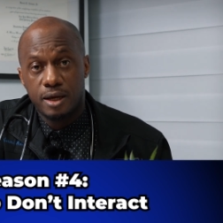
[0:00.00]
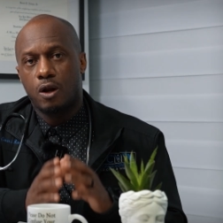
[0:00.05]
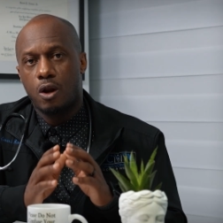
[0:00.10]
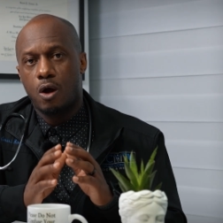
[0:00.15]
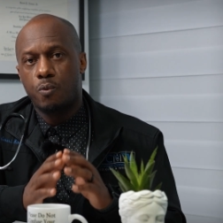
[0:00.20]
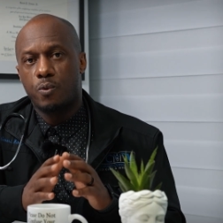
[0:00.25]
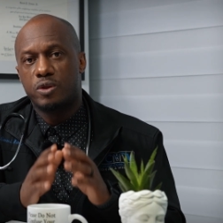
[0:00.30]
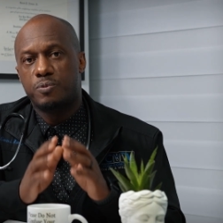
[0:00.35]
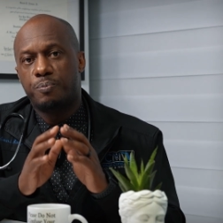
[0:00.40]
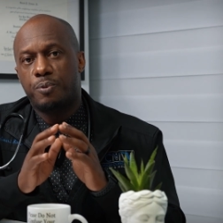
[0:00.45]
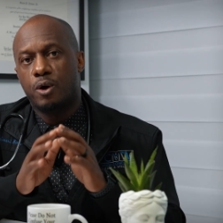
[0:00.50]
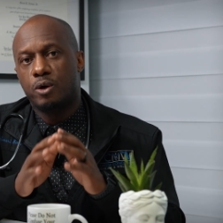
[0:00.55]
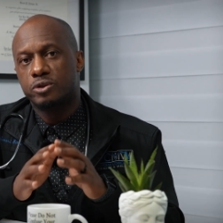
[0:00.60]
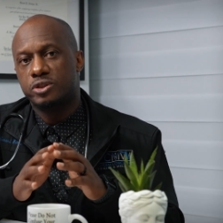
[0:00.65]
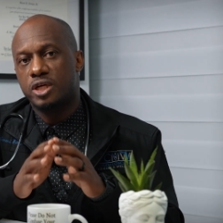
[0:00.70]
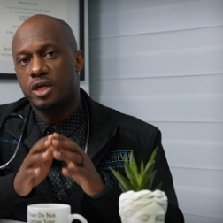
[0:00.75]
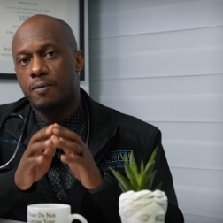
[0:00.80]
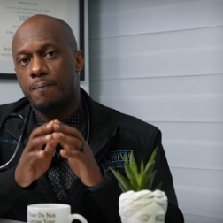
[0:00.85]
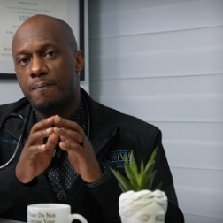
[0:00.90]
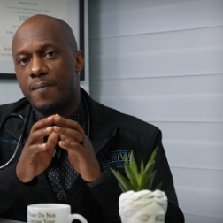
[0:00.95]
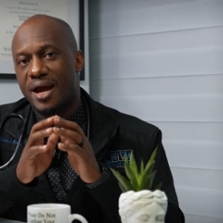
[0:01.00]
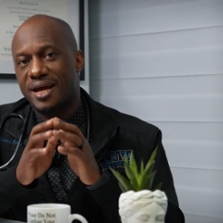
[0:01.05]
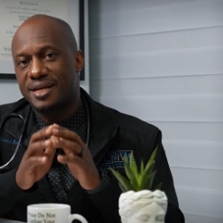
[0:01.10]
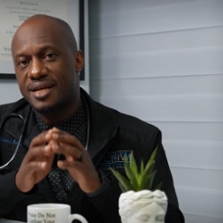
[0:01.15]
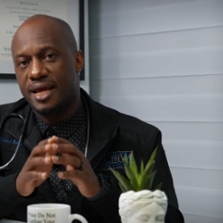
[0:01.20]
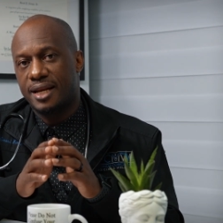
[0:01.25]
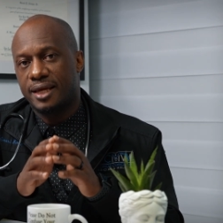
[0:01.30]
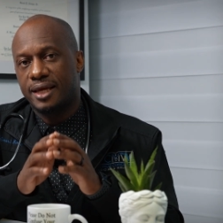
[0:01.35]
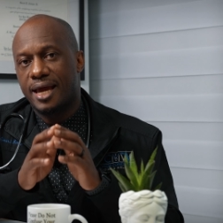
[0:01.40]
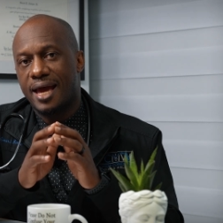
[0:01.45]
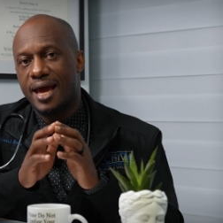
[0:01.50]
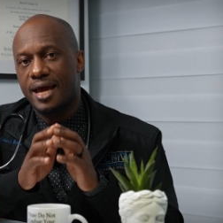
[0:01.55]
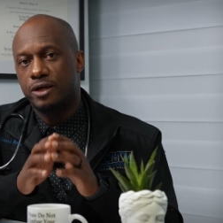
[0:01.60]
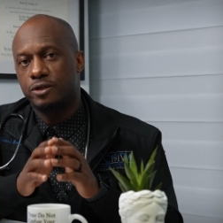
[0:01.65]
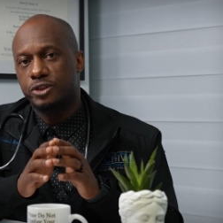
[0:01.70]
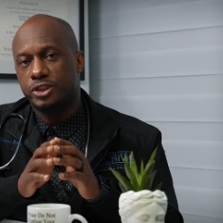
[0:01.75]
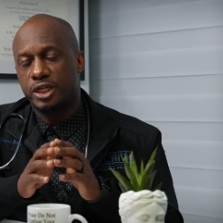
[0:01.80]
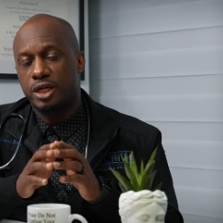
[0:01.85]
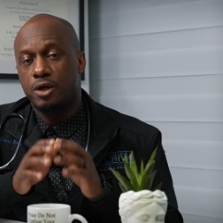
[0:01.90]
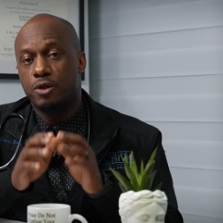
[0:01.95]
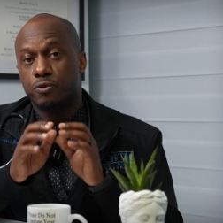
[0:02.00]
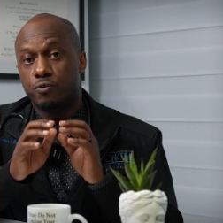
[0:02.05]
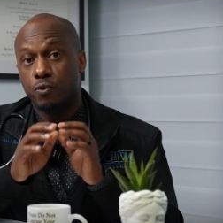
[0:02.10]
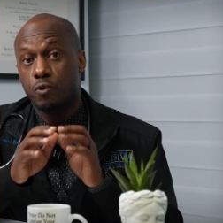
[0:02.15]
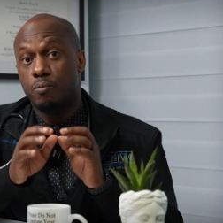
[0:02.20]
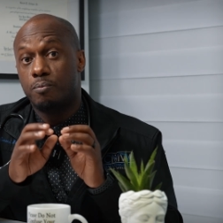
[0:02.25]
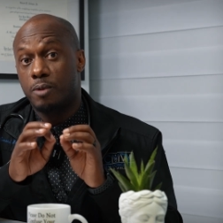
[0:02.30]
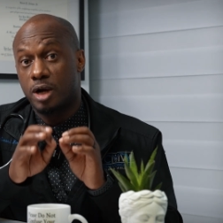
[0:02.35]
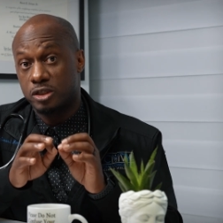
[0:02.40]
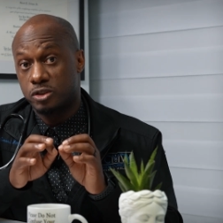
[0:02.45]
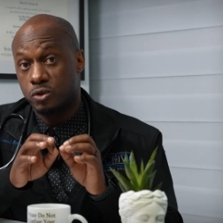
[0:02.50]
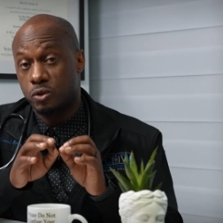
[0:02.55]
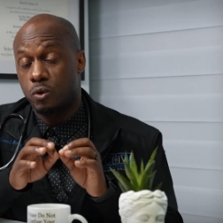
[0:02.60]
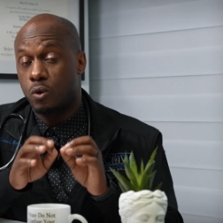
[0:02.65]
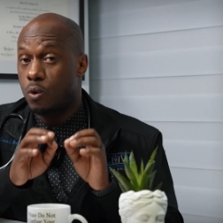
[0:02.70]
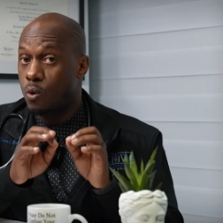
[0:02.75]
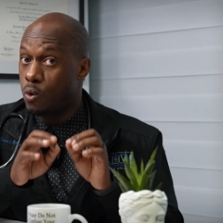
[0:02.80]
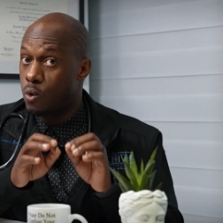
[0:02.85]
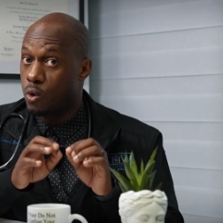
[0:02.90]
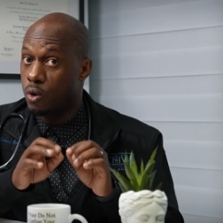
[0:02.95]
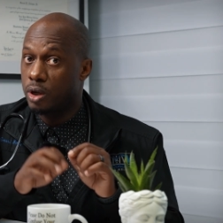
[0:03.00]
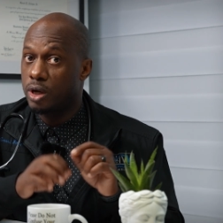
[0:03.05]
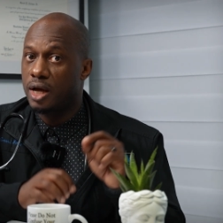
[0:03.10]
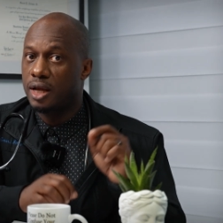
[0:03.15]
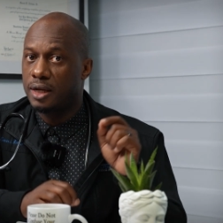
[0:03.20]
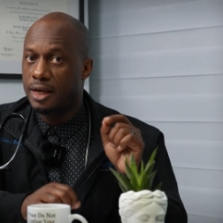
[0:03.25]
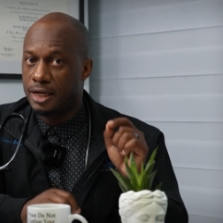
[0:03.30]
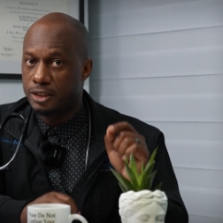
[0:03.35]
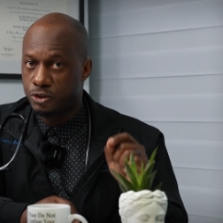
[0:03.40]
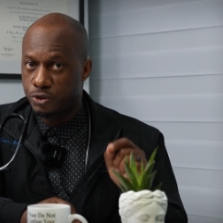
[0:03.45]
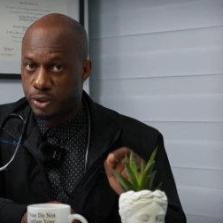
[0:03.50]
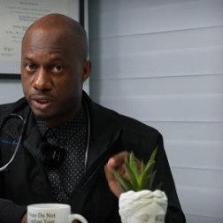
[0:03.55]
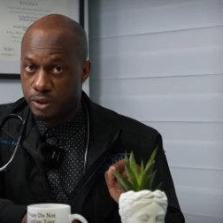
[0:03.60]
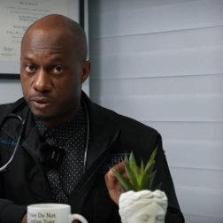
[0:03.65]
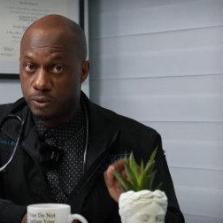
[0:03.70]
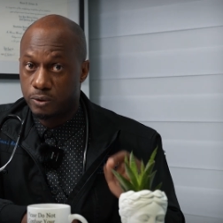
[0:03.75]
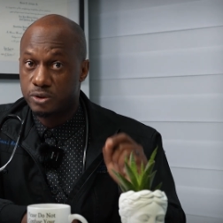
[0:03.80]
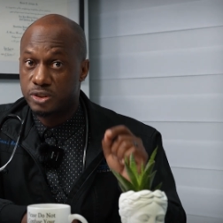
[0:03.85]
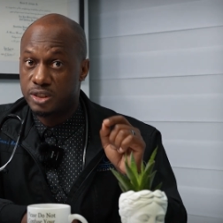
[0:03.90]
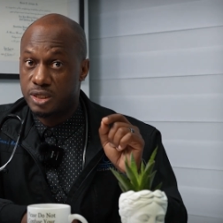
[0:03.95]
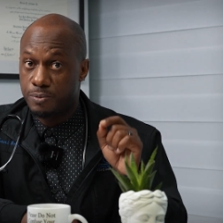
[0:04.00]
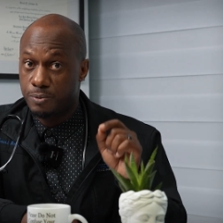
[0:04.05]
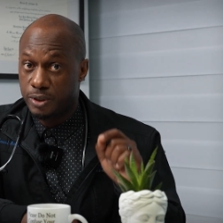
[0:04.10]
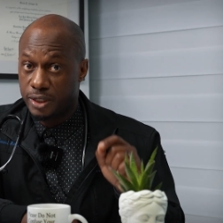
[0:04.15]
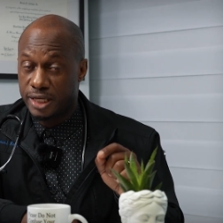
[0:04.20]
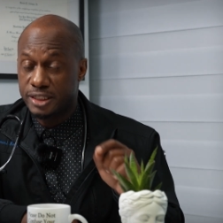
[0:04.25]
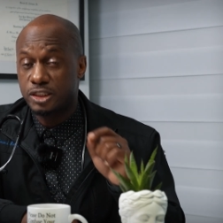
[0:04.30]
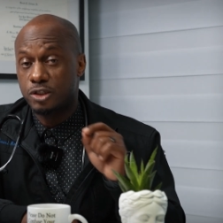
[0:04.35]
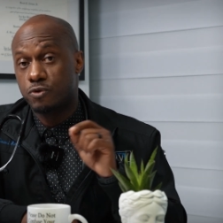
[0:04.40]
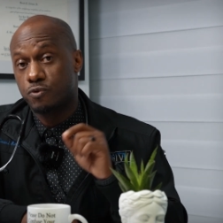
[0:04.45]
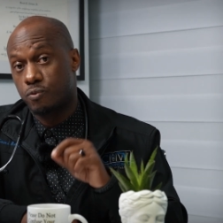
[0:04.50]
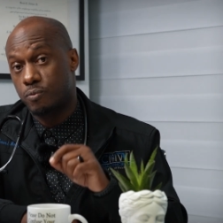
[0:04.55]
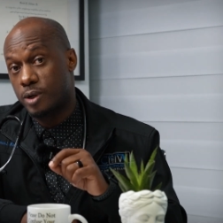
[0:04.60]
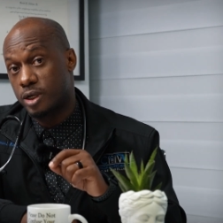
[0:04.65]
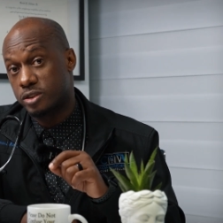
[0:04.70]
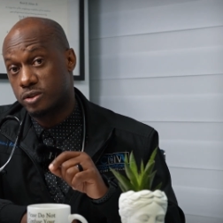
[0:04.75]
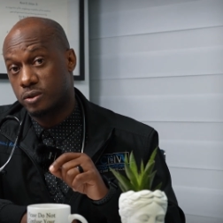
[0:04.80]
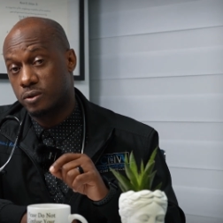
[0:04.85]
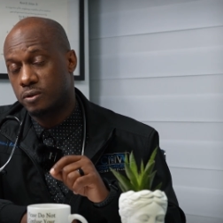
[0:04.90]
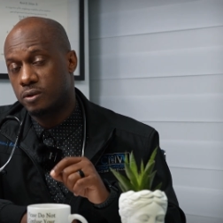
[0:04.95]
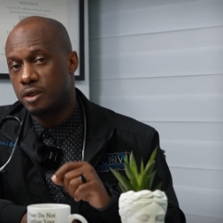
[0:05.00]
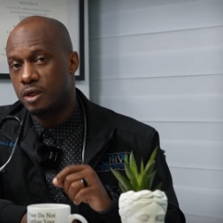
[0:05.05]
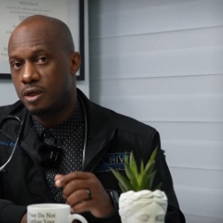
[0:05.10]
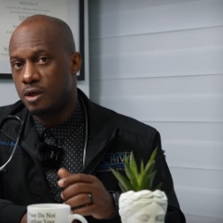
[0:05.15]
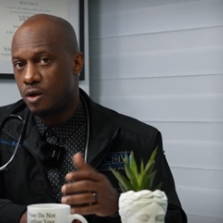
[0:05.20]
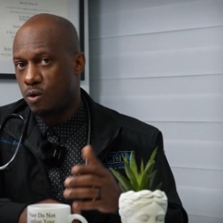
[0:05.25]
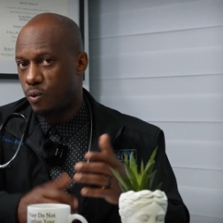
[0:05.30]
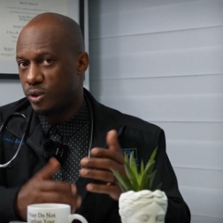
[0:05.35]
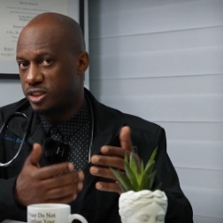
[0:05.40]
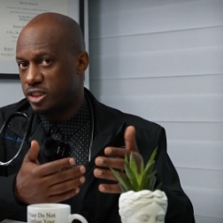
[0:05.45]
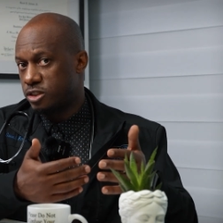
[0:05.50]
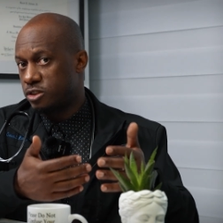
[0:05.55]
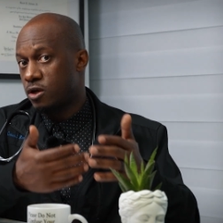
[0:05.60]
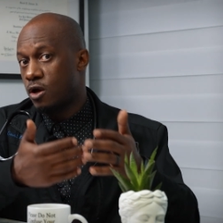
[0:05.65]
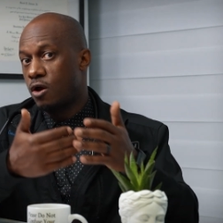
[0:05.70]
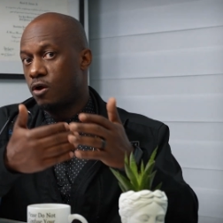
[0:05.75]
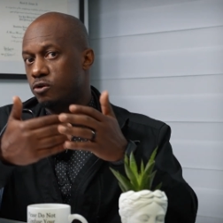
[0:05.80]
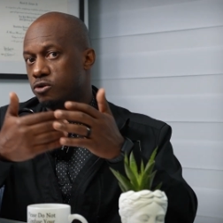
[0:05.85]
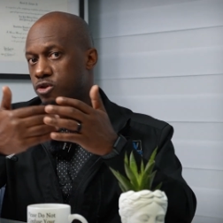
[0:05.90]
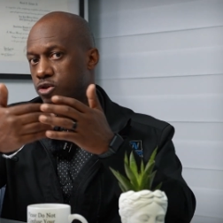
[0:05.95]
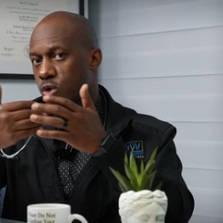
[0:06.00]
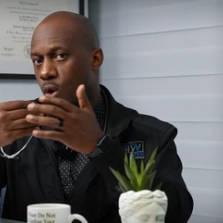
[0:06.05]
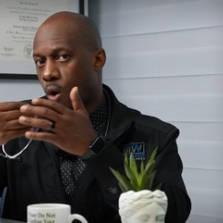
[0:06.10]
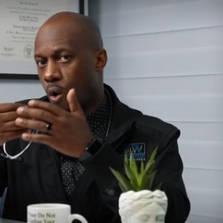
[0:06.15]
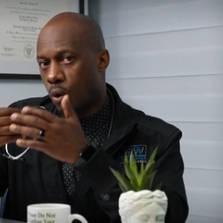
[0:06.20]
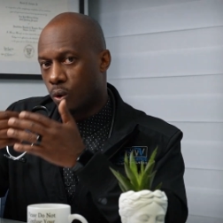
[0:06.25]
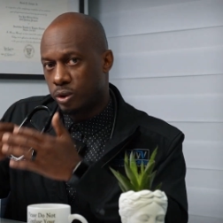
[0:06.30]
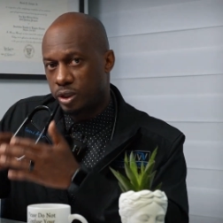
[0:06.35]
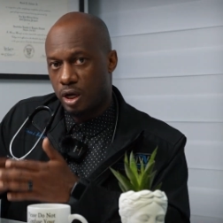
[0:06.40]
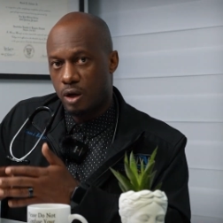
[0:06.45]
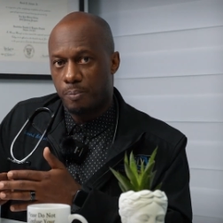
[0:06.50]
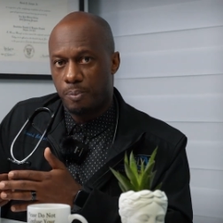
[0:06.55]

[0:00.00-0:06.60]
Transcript: along with pulsing magnetic energy through muscle or electrical stimulation through muscle, which is wholly